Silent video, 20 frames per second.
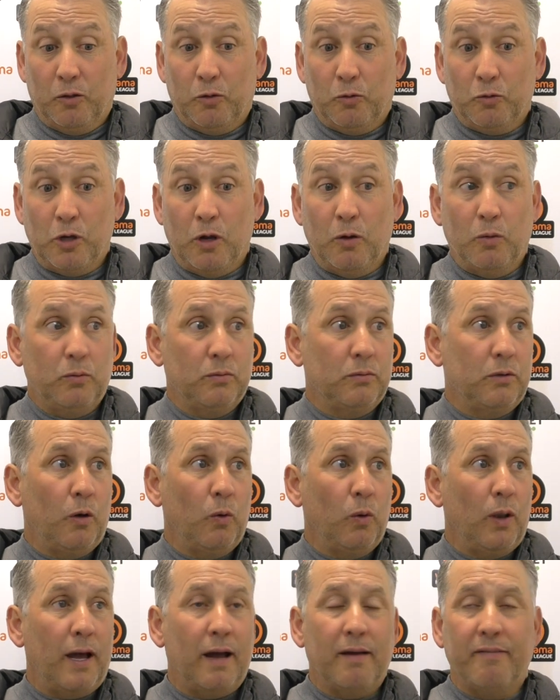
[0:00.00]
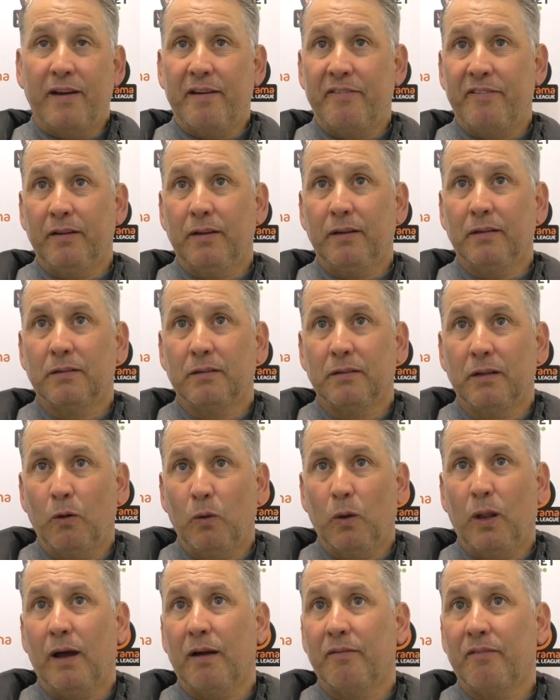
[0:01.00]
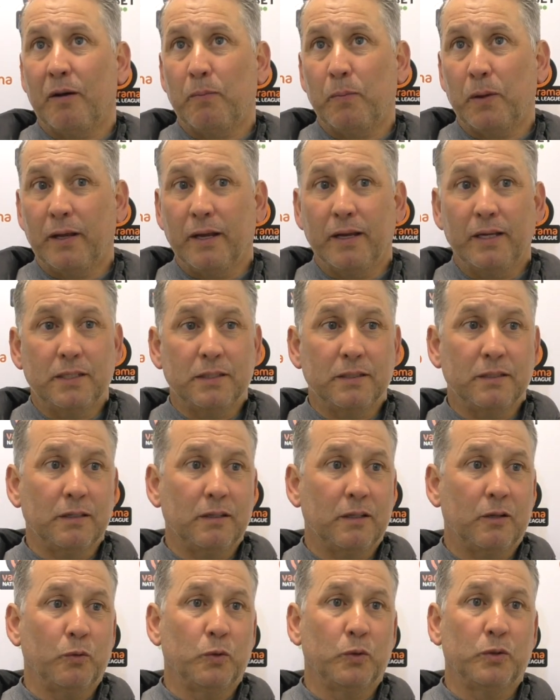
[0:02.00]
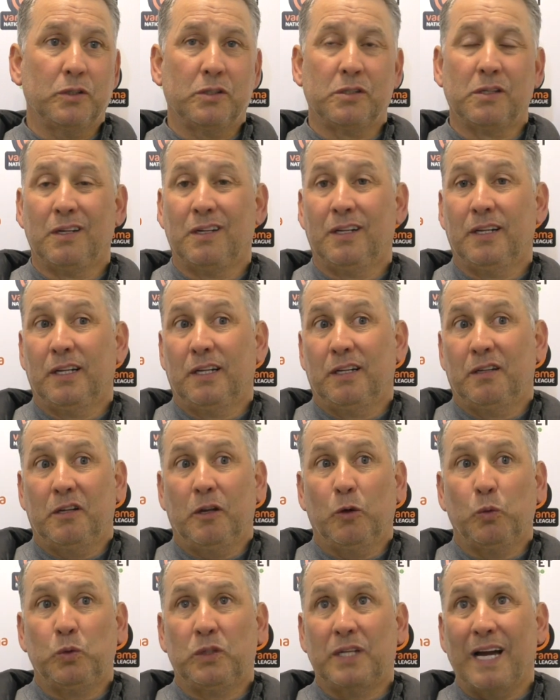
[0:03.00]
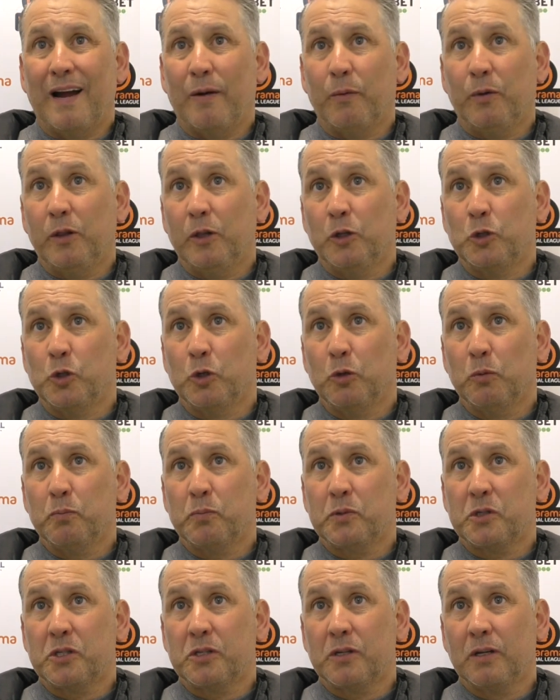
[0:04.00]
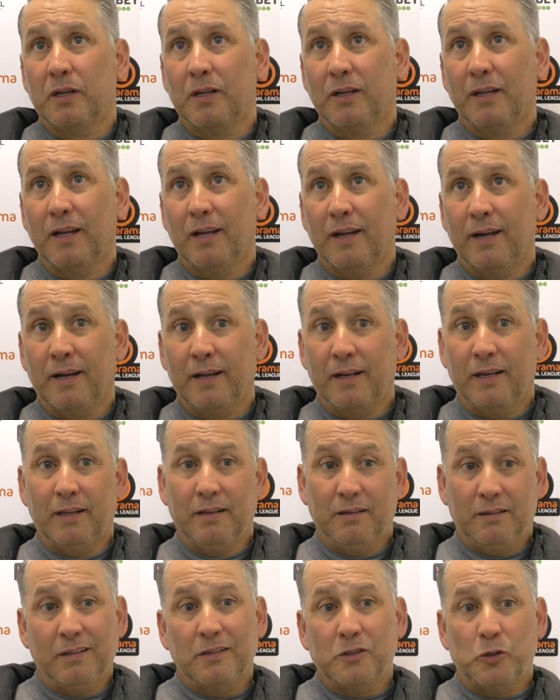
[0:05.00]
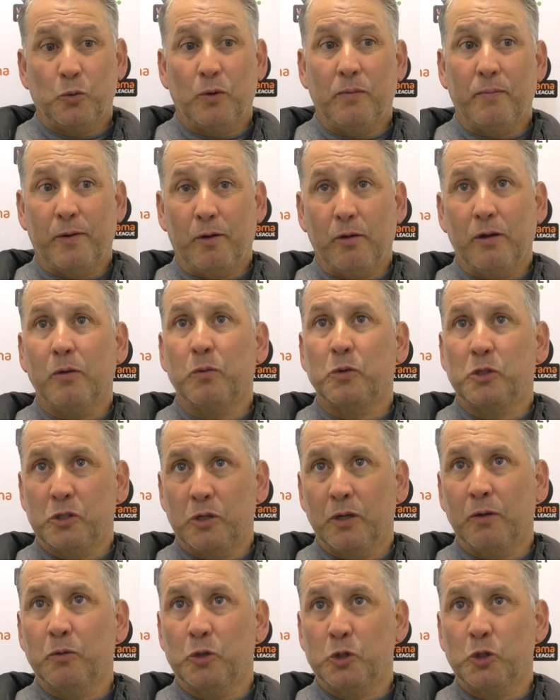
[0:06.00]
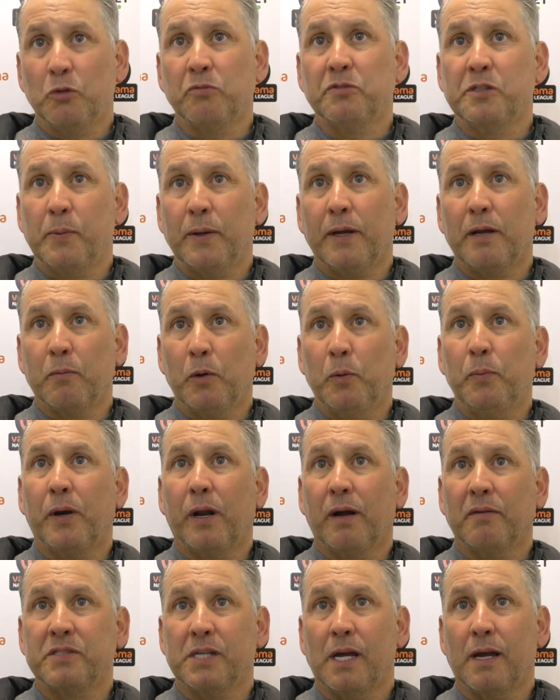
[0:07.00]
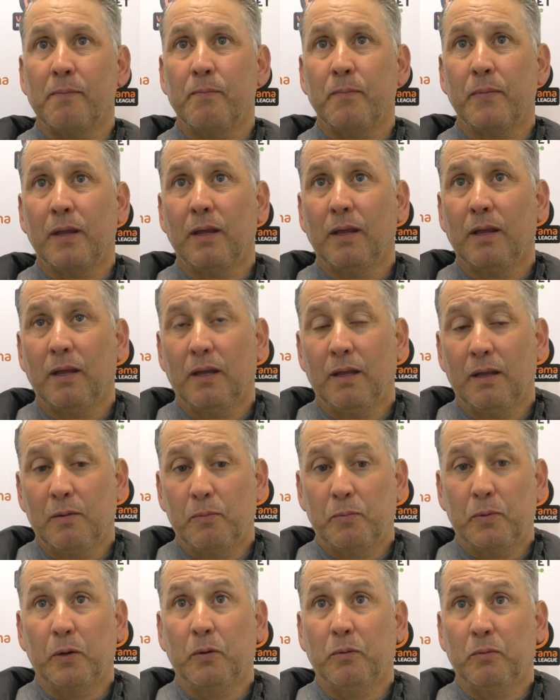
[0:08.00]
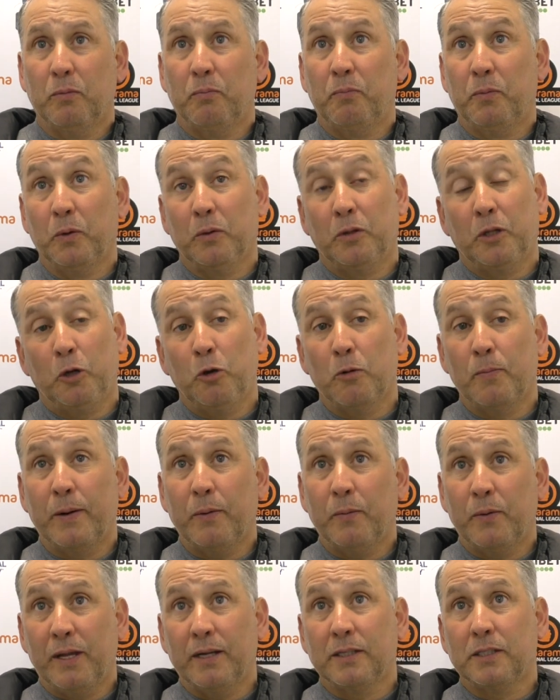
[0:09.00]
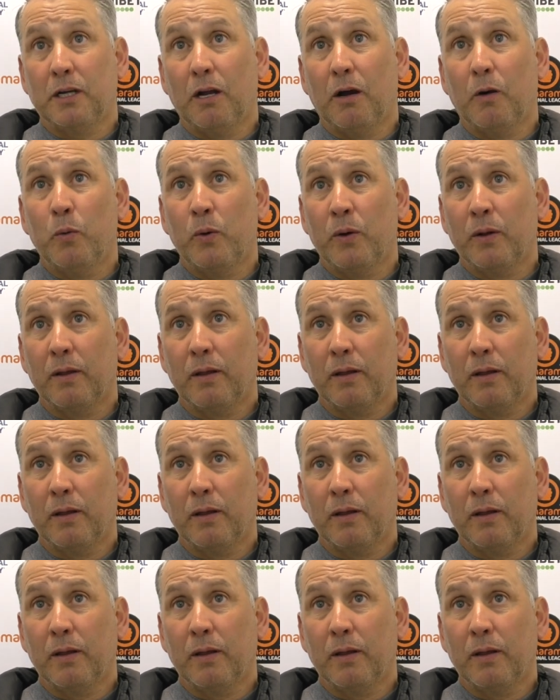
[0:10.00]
no lack of effort, no lack of application. There was no down in the dumps, and don't get me wrong, it was tough to pick him up at half time. Yeah. But they come out and they had a go.